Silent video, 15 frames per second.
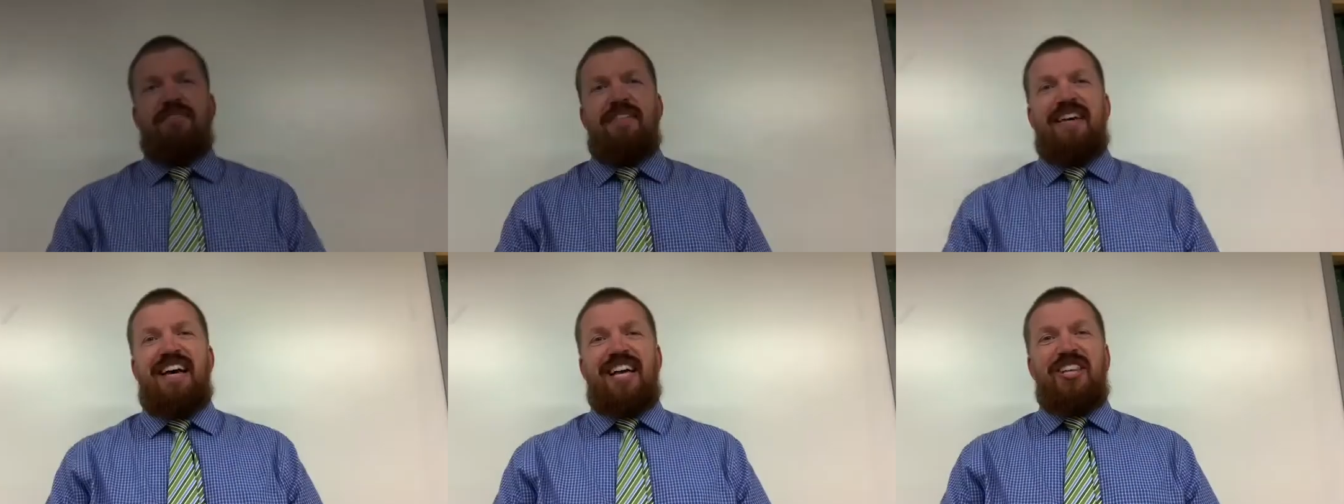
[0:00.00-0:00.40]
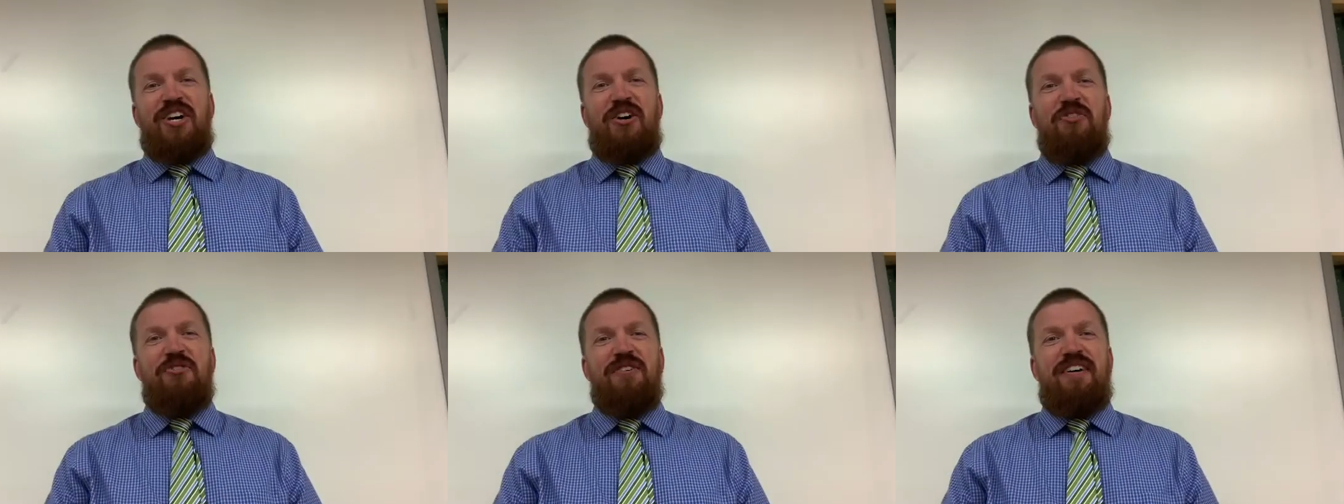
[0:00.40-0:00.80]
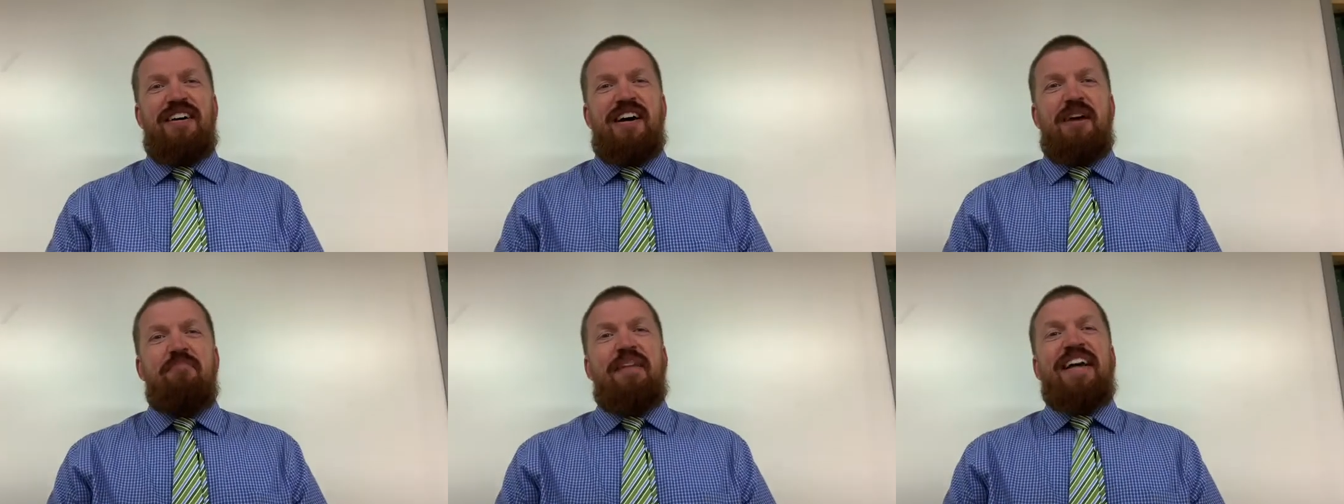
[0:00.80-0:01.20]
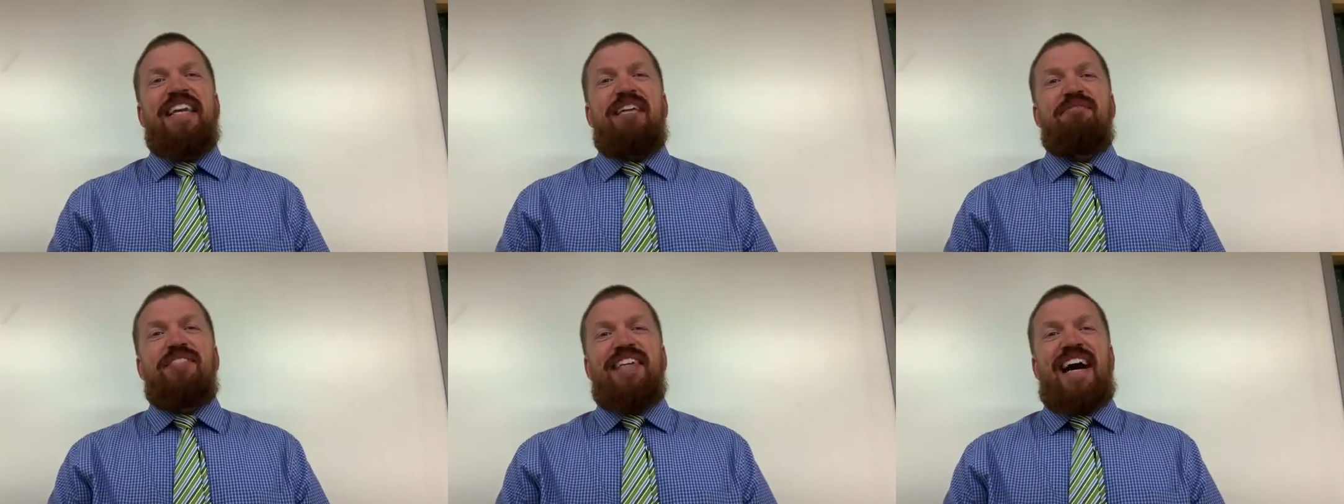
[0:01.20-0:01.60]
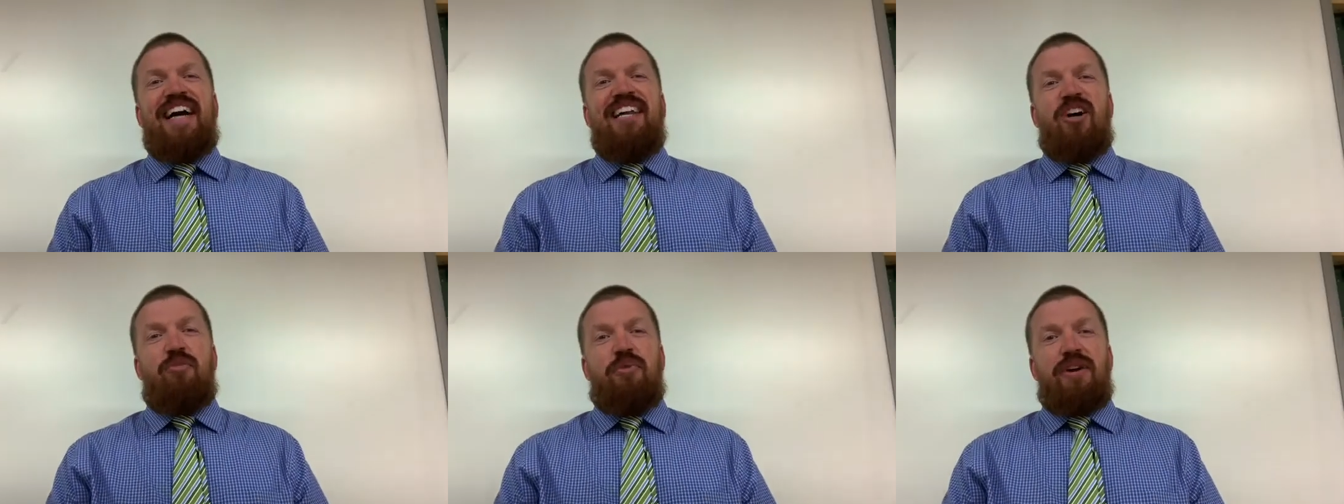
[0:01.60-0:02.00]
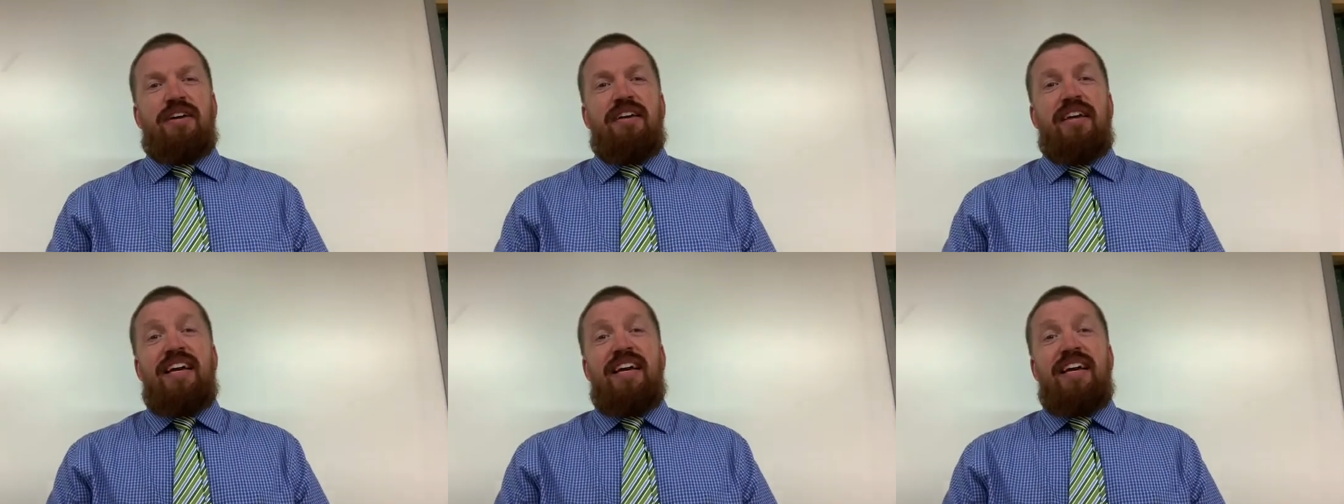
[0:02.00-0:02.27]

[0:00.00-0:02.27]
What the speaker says: Hello, my name's Don Elbreg,